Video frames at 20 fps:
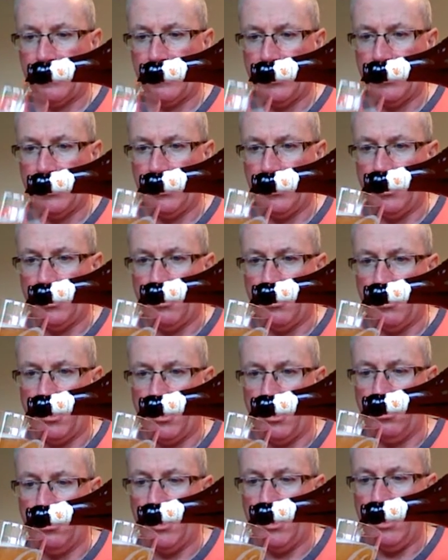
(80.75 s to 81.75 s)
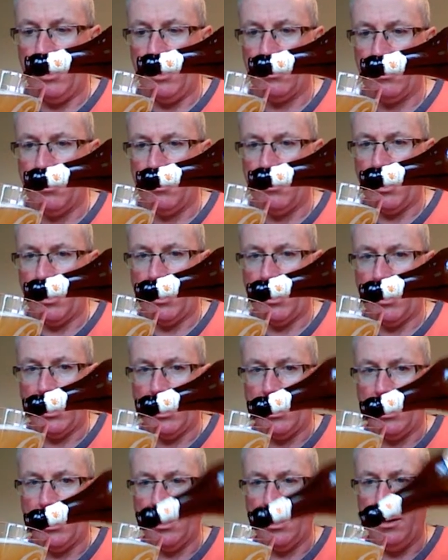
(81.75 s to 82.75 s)
And it's quite a golden ale, looks a bit like a
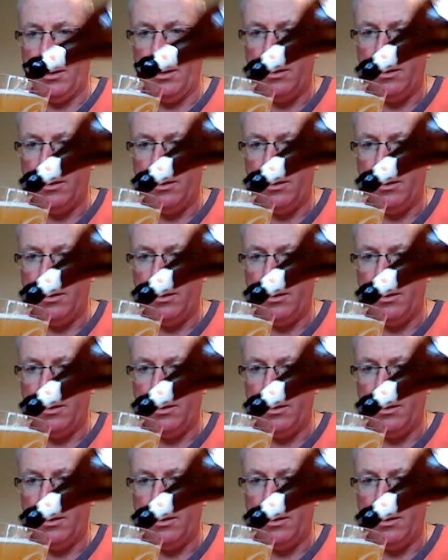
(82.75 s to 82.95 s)
lager.